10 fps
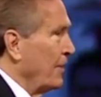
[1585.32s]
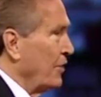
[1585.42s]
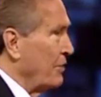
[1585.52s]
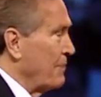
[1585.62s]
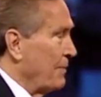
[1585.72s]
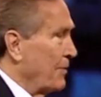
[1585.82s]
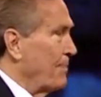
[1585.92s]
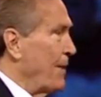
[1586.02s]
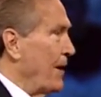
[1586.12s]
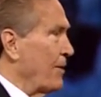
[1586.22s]
You remember the
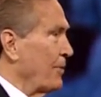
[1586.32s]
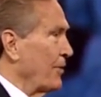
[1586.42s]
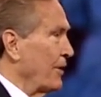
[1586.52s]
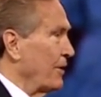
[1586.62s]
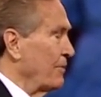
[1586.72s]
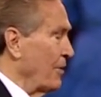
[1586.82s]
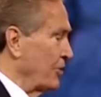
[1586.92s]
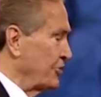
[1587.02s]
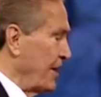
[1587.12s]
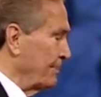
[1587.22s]
parable there in
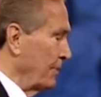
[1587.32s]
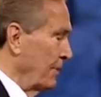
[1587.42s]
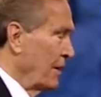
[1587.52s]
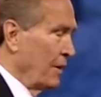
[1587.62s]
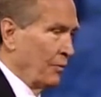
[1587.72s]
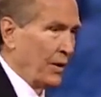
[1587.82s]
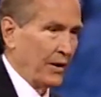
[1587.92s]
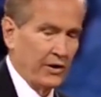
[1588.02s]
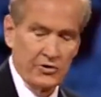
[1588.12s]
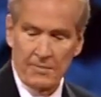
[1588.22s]
Mark chapter, what
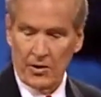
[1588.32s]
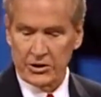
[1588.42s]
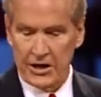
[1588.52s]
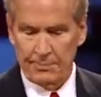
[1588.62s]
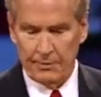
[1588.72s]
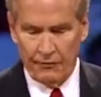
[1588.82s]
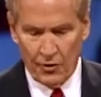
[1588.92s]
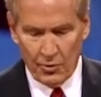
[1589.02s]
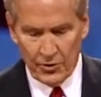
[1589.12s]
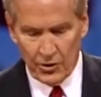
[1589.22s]
is it, Mark chapter
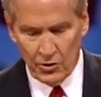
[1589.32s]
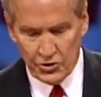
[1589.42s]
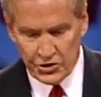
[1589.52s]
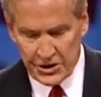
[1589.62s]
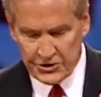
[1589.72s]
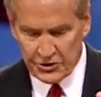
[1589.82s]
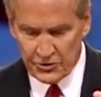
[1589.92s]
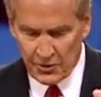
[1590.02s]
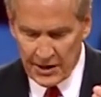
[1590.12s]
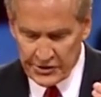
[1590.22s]
four, where the Lord Jesus
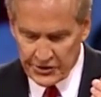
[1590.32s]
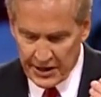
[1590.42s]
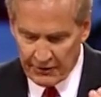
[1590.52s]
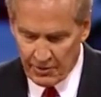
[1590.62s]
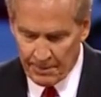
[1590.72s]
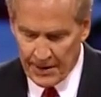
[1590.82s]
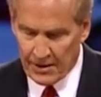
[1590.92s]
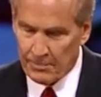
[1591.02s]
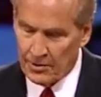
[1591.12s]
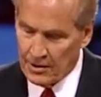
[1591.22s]
Christ gave the
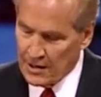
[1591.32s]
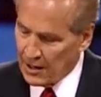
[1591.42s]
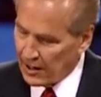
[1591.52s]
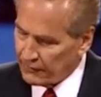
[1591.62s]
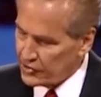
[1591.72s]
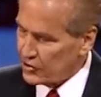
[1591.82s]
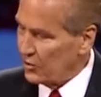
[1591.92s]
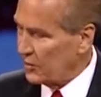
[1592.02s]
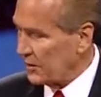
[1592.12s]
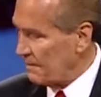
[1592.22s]
parable of the
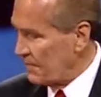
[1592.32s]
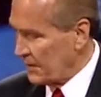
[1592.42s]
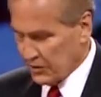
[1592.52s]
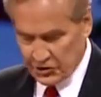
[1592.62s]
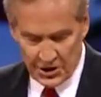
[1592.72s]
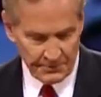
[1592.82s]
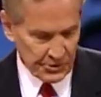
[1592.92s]
sower. Some